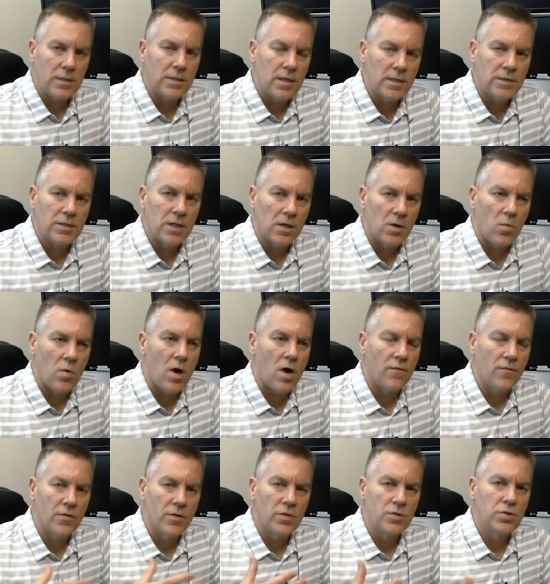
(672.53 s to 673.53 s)
it does take a
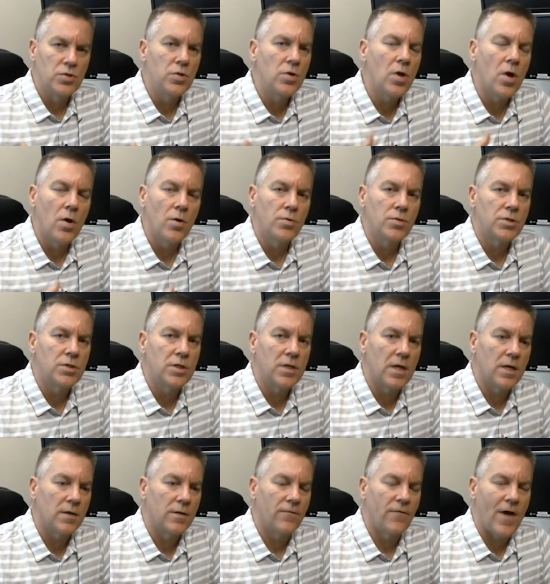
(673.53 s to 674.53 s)
while for those new codes to
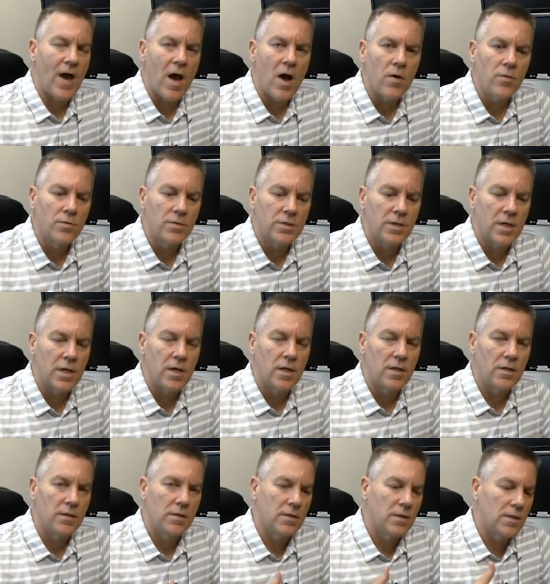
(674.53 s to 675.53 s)
get found
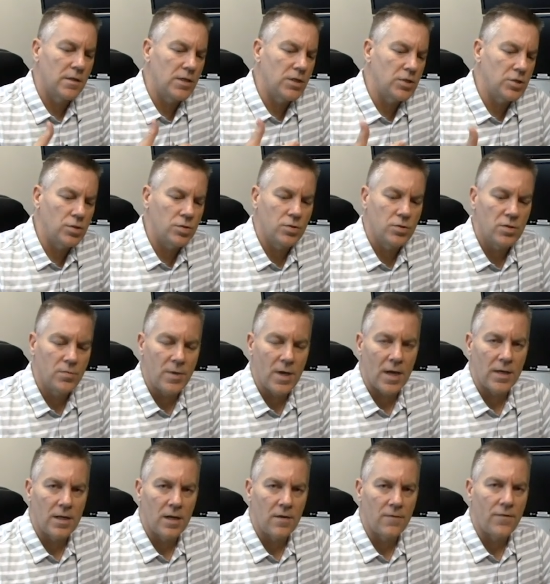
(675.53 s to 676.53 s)
and issues to be
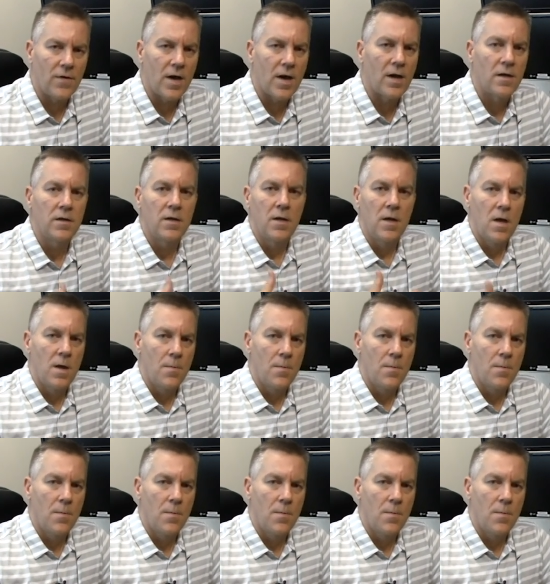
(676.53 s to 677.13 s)
identified,